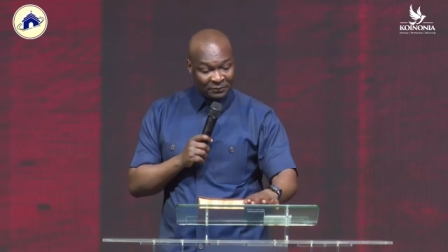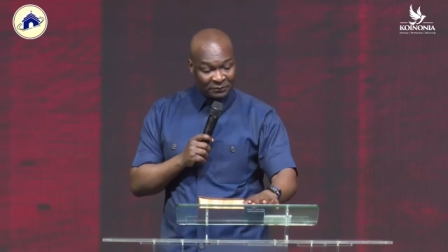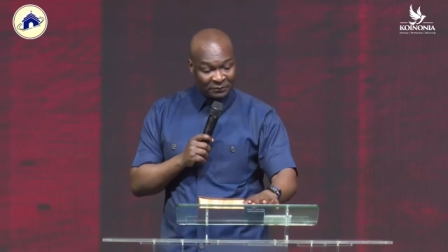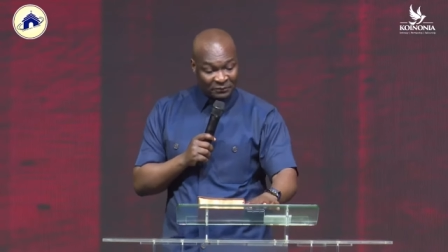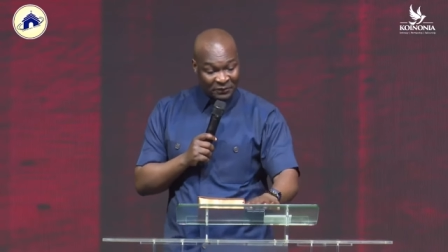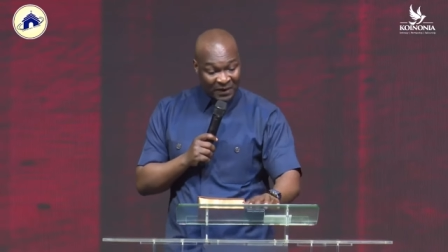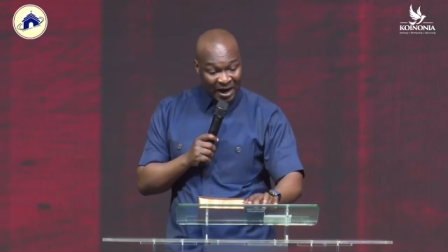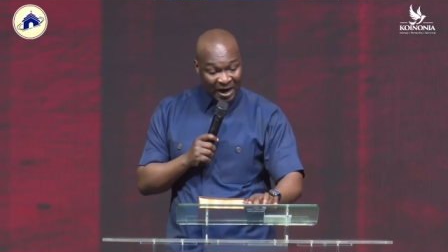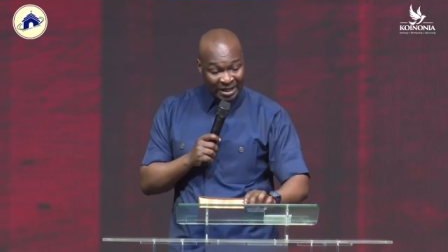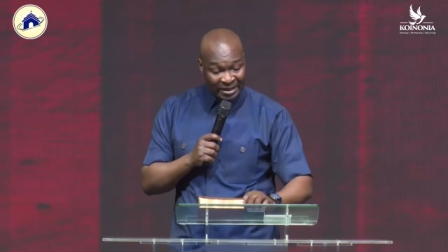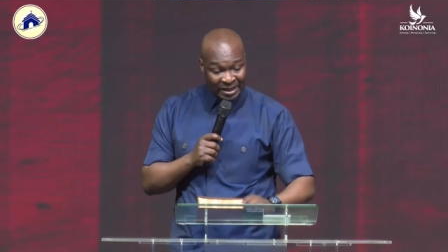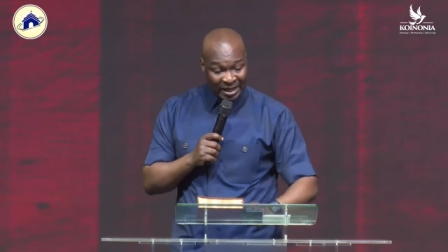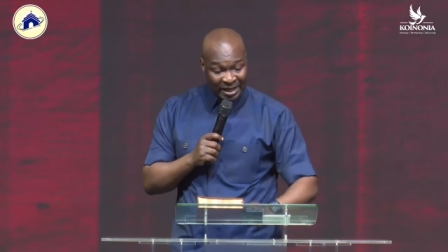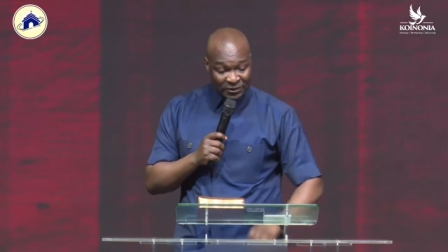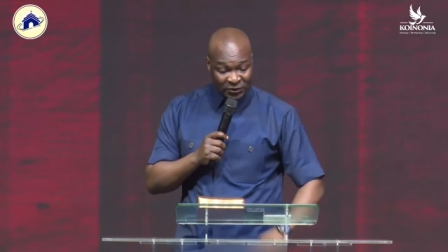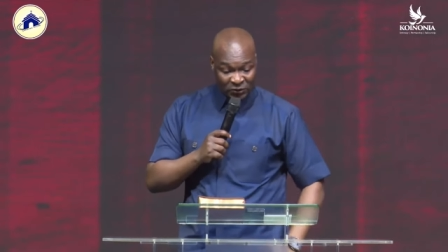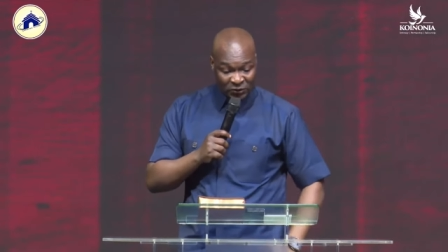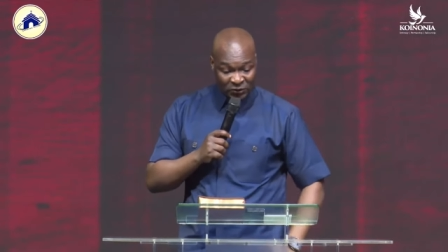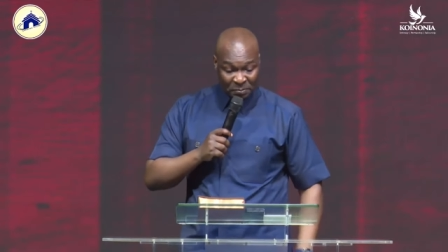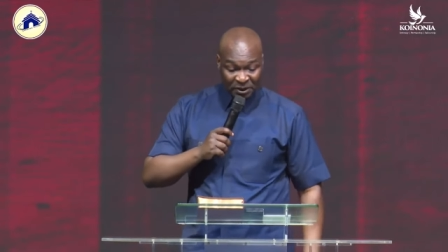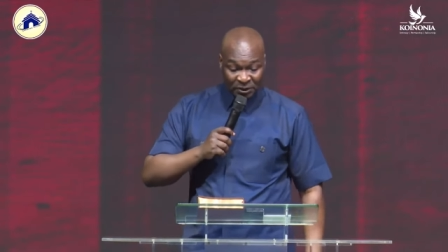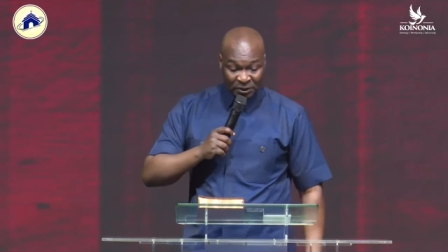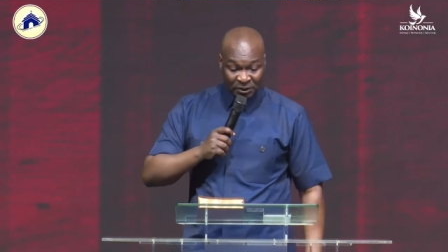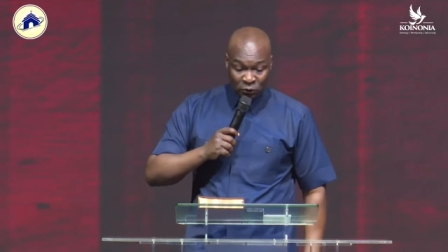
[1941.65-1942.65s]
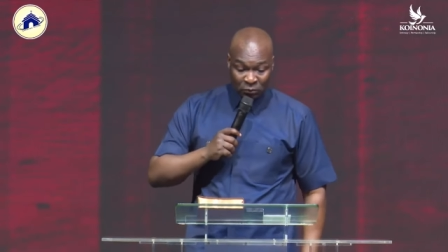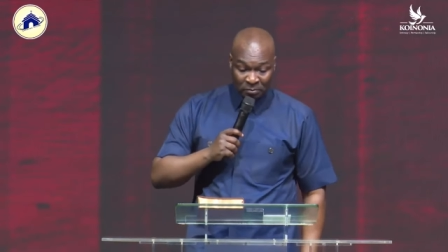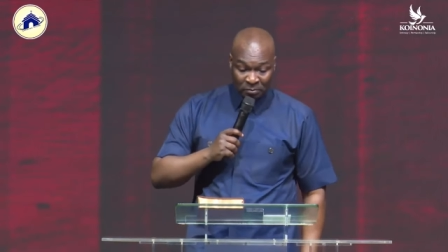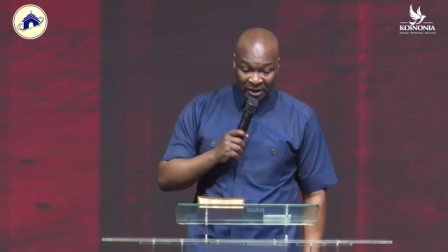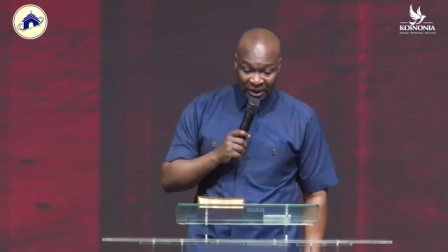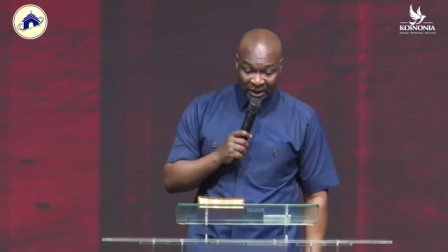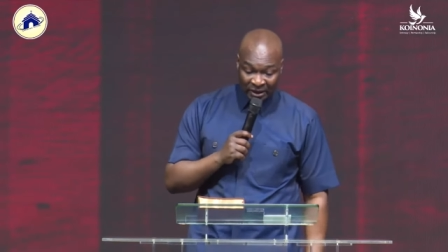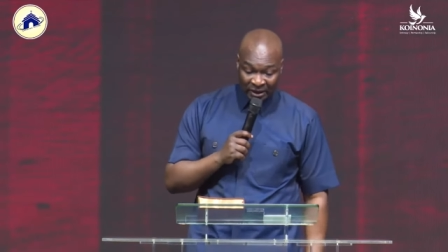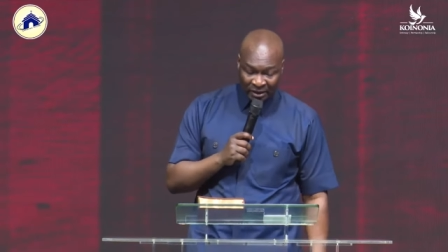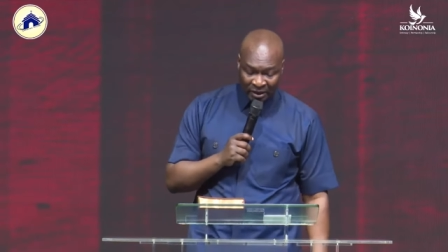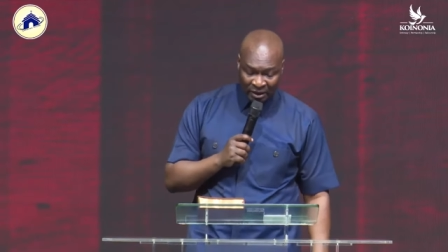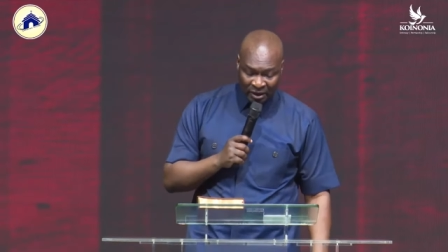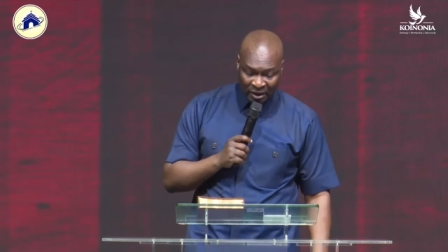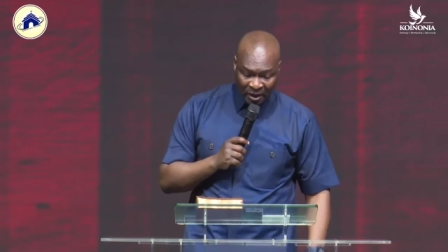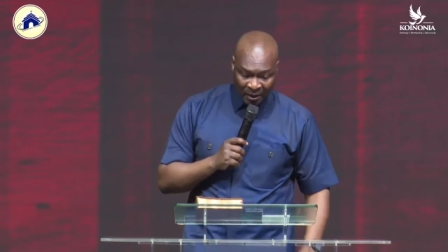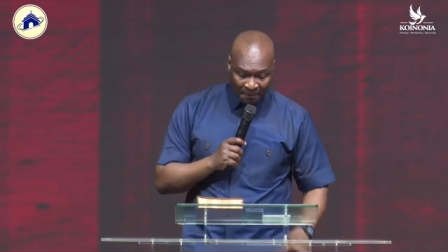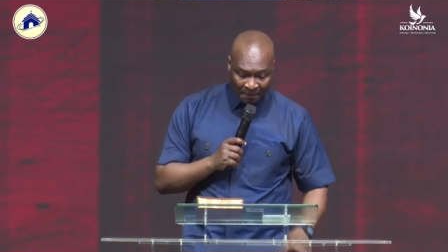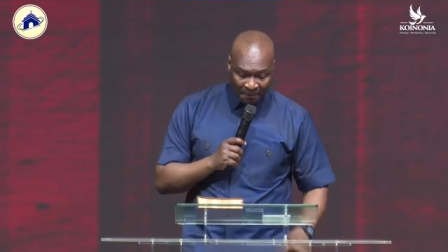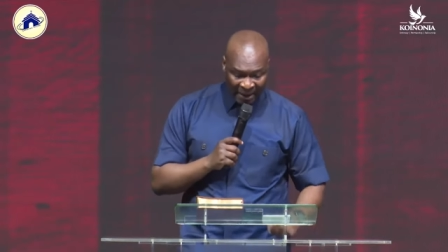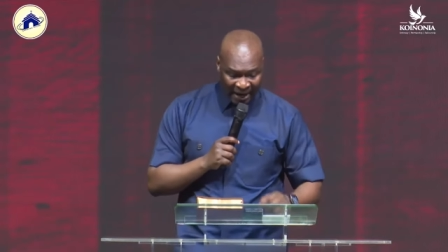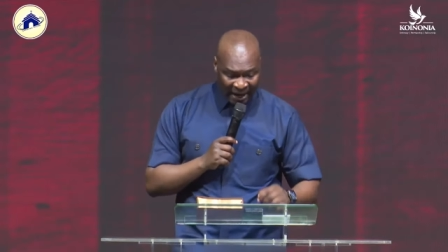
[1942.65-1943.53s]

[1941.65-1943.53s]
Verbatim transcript: Father, speak to me. My